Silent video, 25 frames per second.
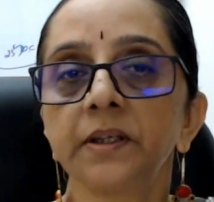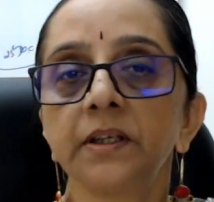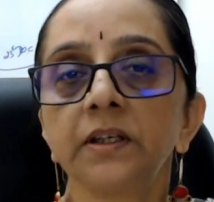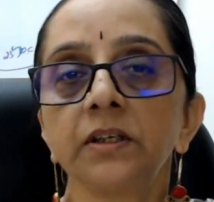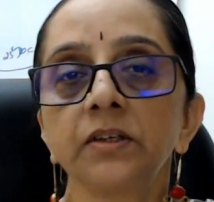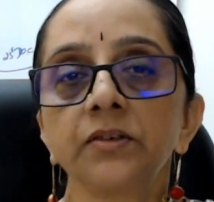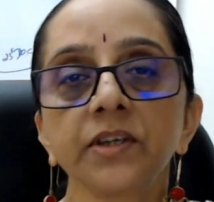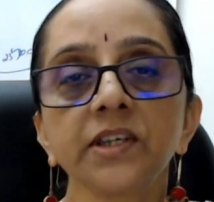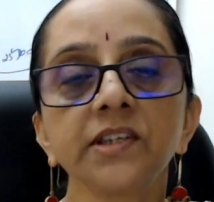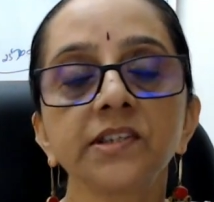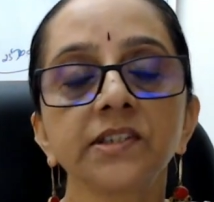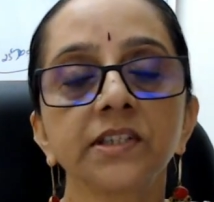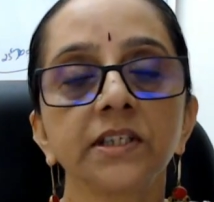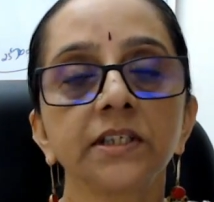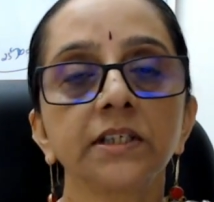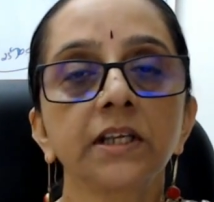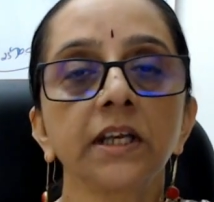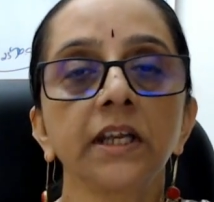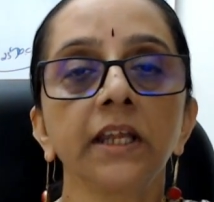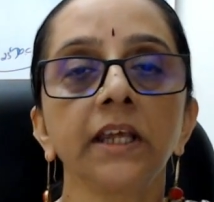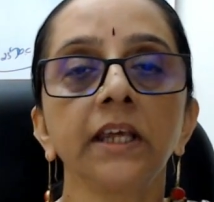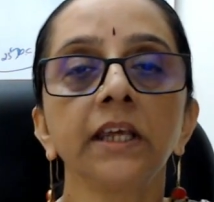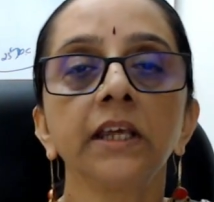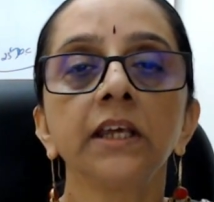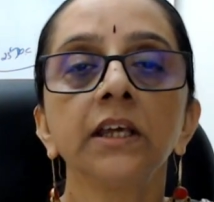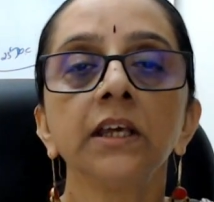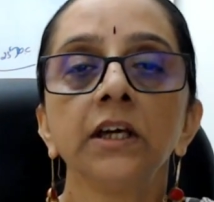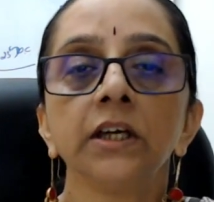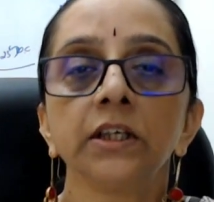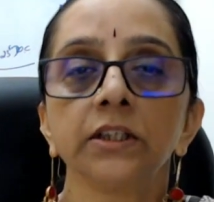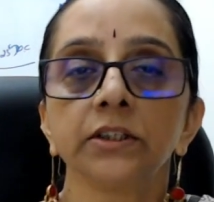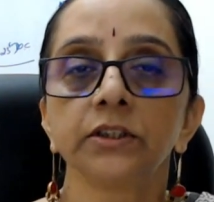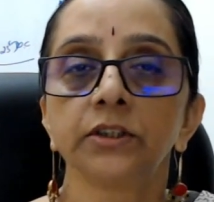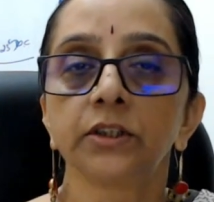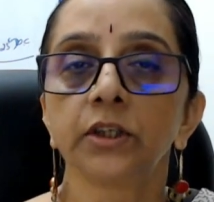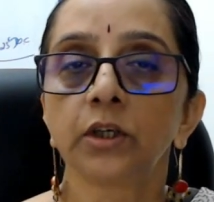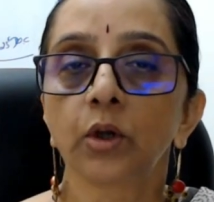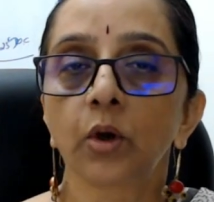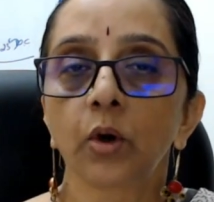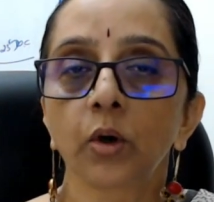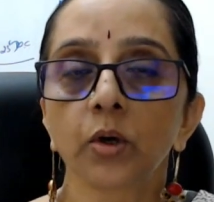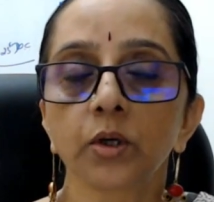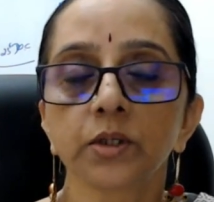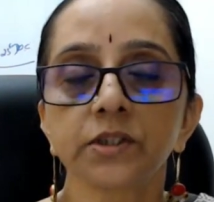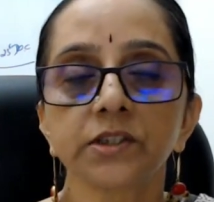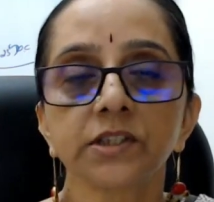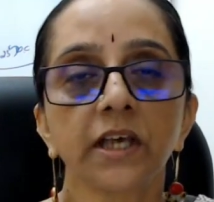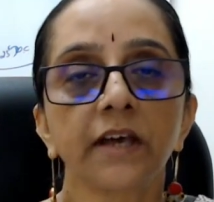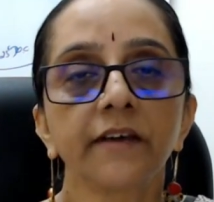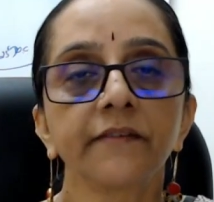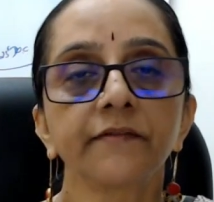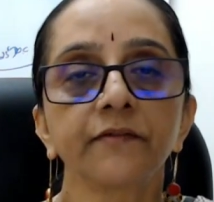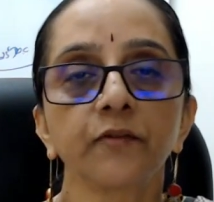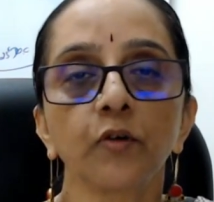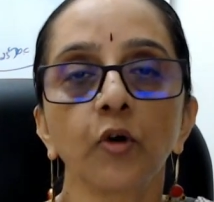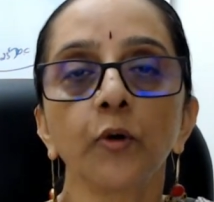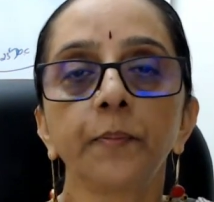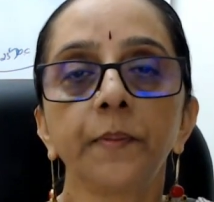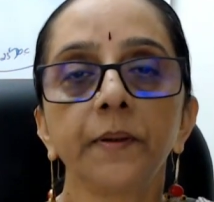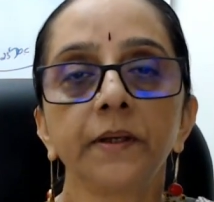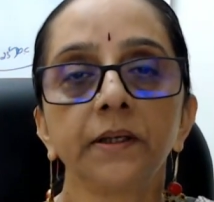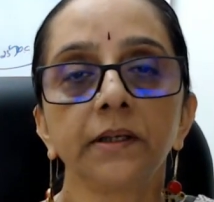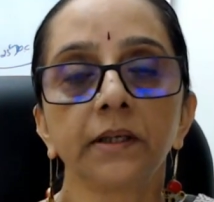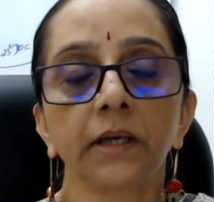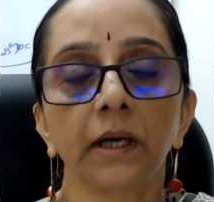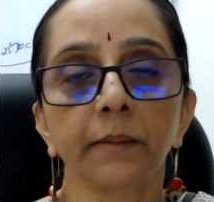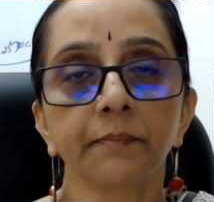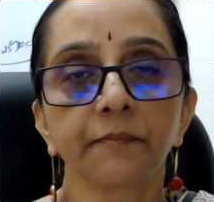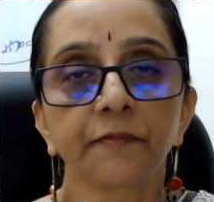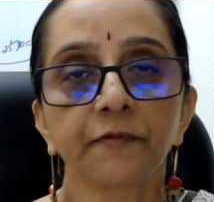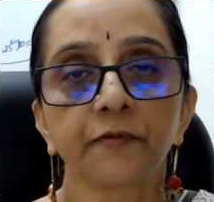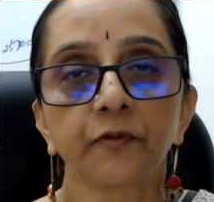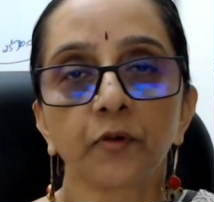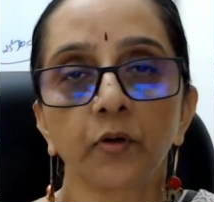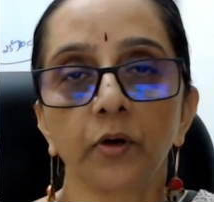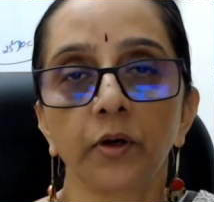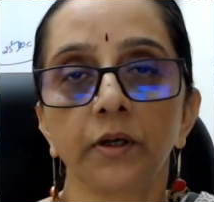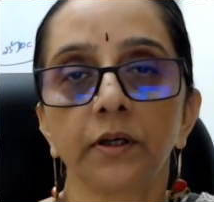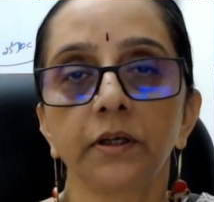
recently the laws have opened up for